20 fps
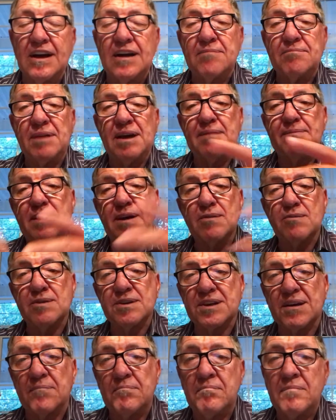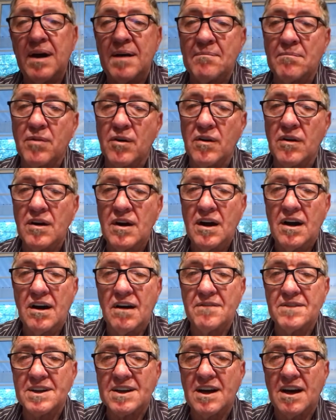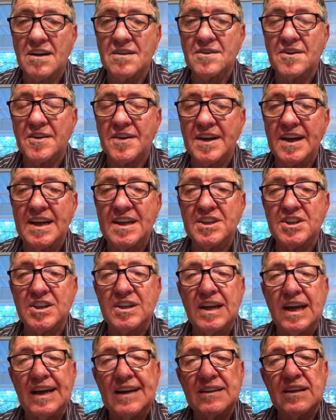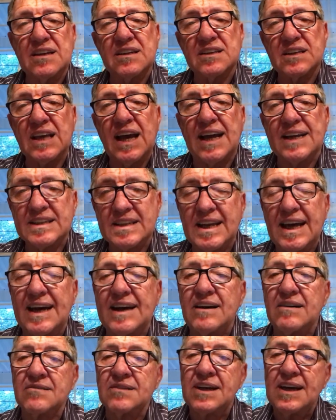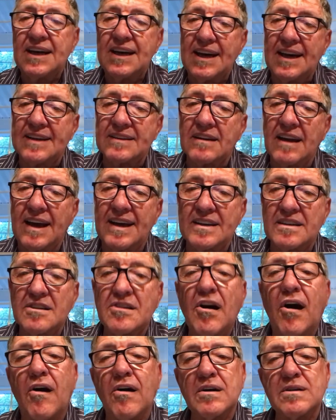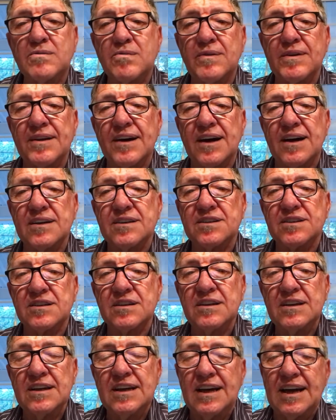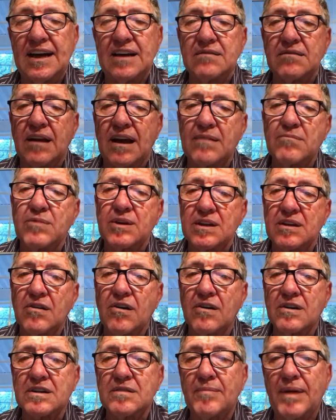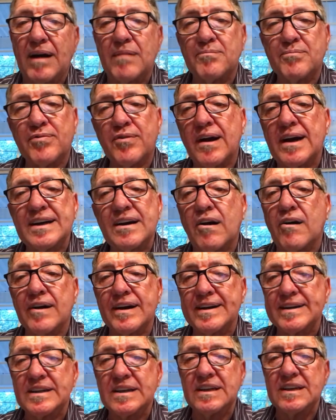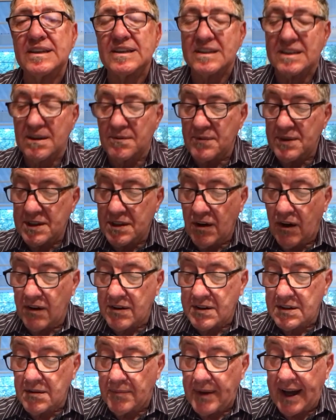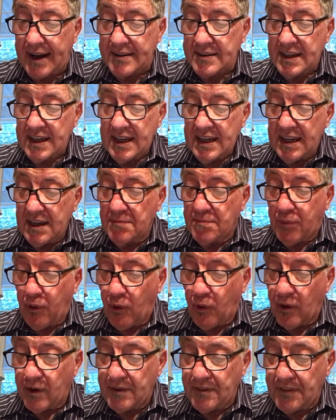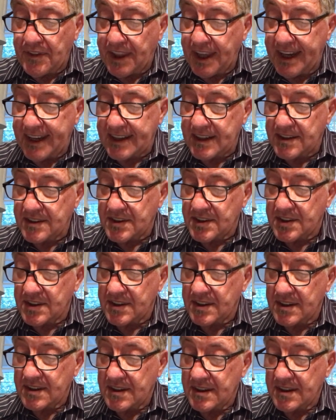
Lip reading: Maybe it was a member of the congregation that sat down and talked with us. And we talked about priorities, and we talked about important things.